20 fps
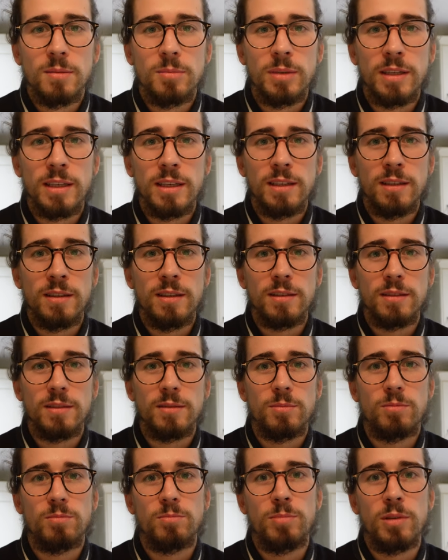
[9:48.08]
being
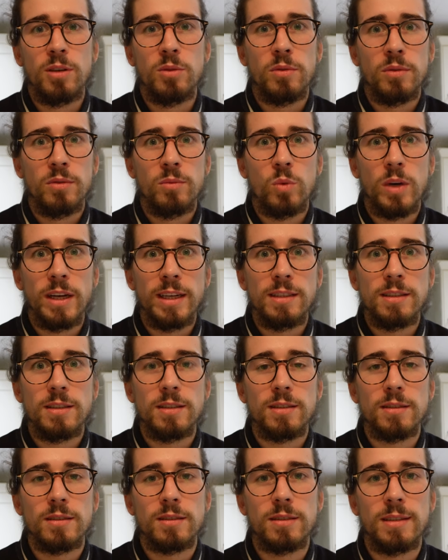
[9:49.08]
blue and white.
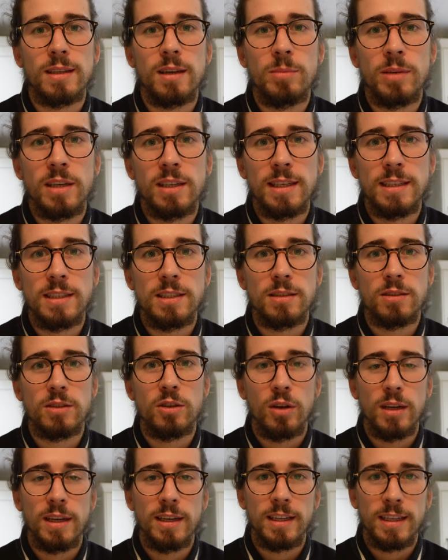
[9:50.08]
That would be a nice
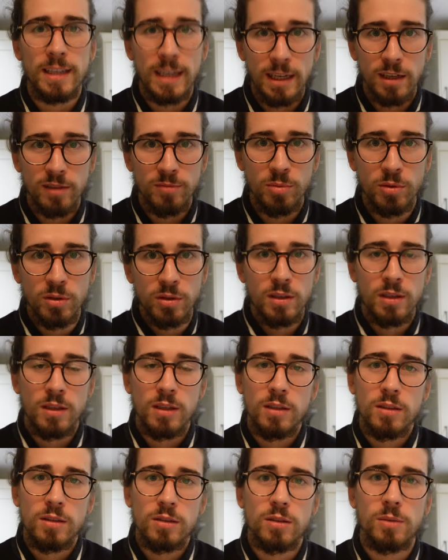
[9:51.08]
colour to have, but
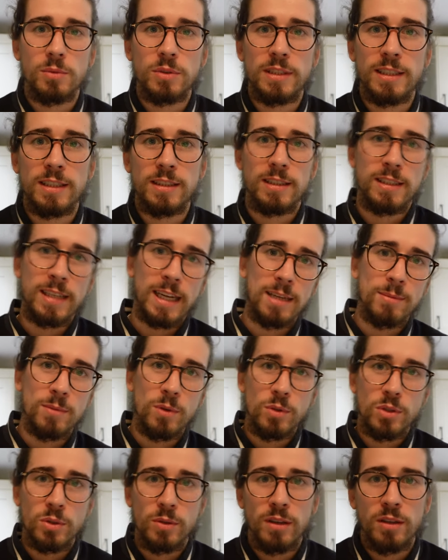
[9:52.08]
obviously at the time there
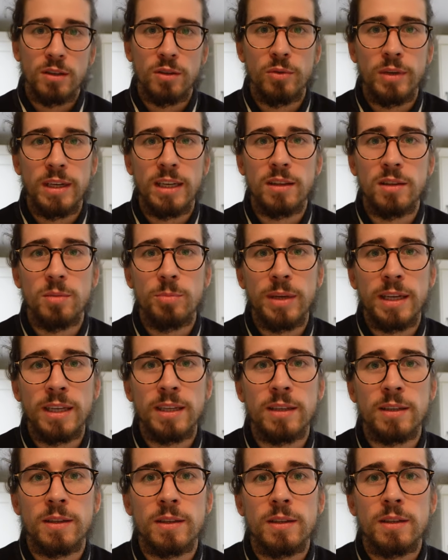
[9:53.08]
was only the green and the
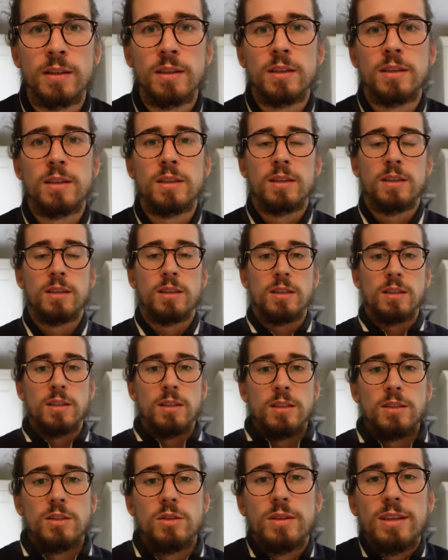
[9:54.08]
pink.
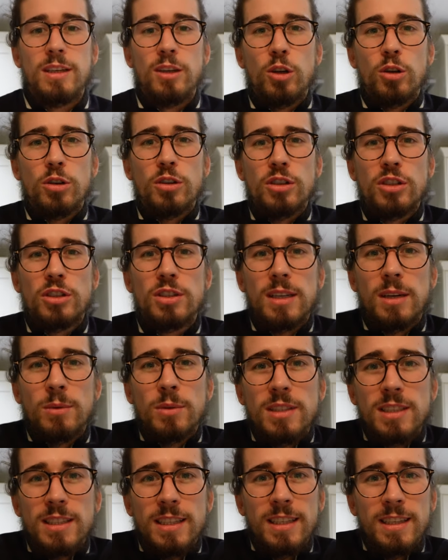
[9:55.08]
So it looks, I would
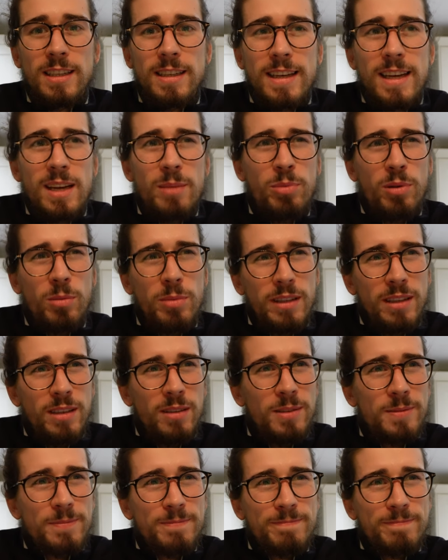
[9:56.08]
say, yeah, probably